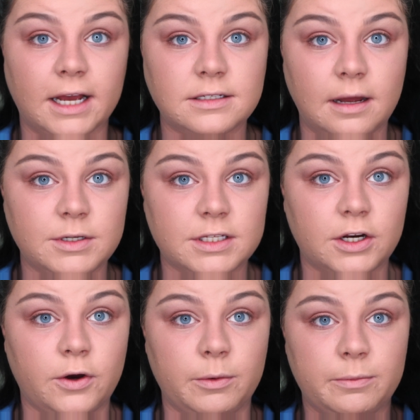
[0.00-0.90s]
Next, I'm just
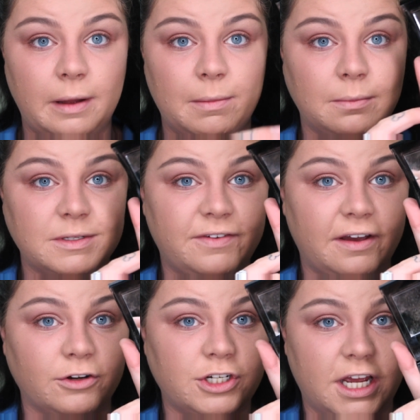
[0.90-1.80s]
going to go in with my mum's
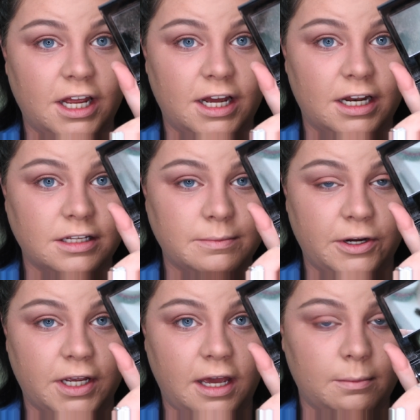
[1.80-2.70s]
favourite shade out of this
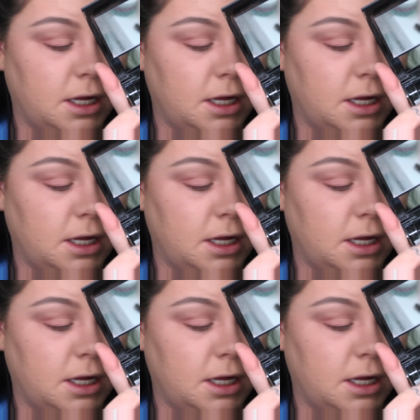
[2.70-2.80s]
Mary Kay